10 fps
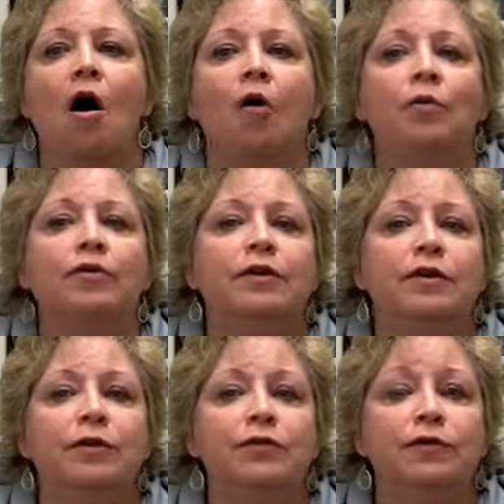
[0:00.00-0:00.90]
are with the
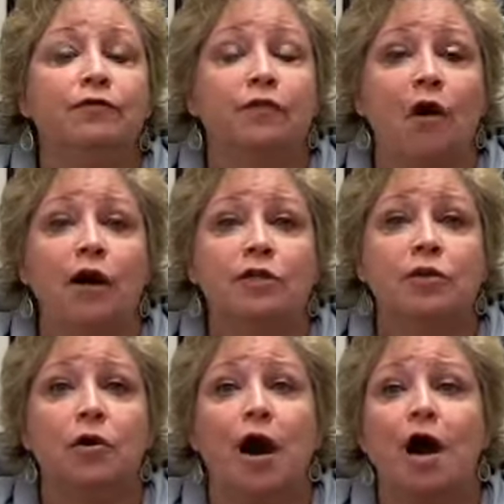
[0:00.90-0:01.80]
use of
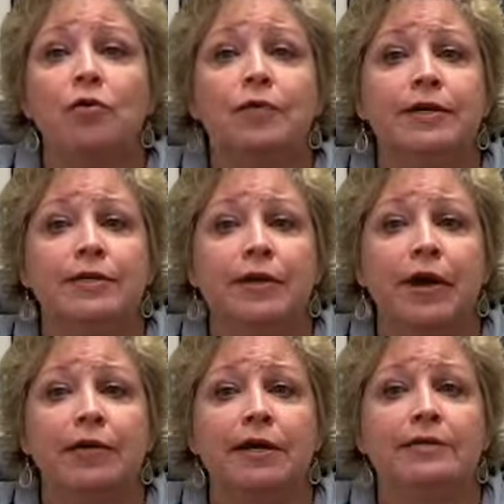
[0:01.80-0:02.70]
varnish or aqueous
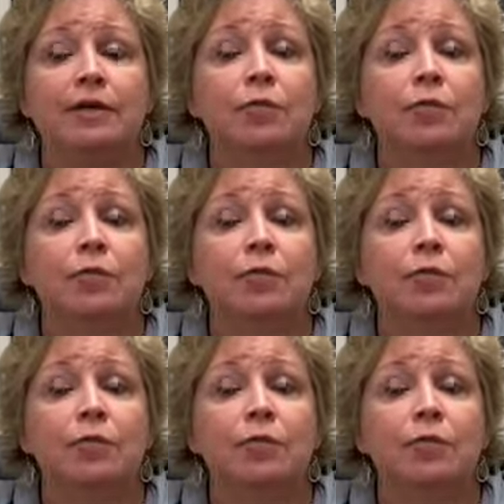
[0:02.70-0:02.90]
coatings,